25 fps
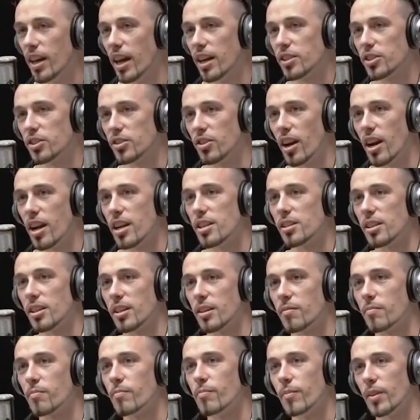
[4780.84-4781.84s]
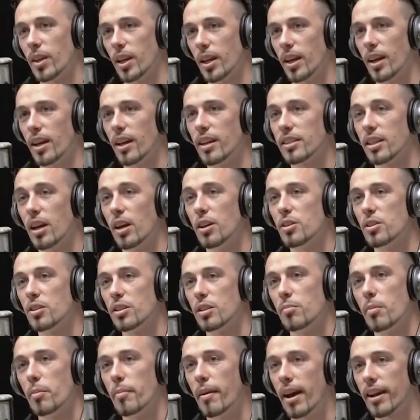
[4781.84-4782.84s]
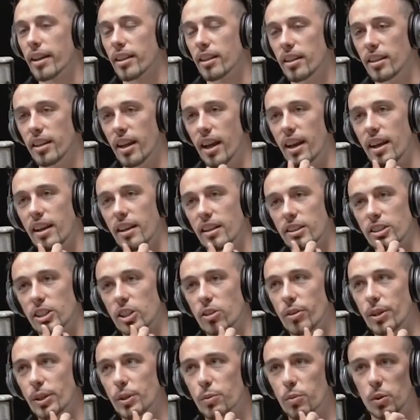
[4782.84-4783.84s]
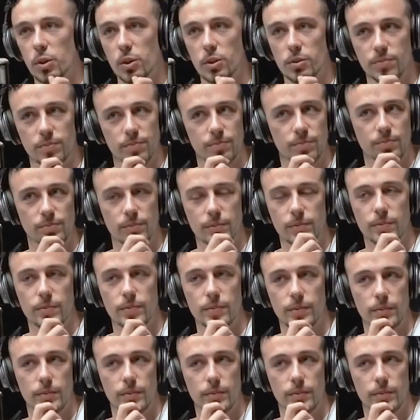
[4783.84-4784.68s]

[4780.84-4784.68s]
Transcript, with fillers: That's those crazy. are crazy. Yeah, that's how it used to be back in the day in the Greek world. Mm-hmm.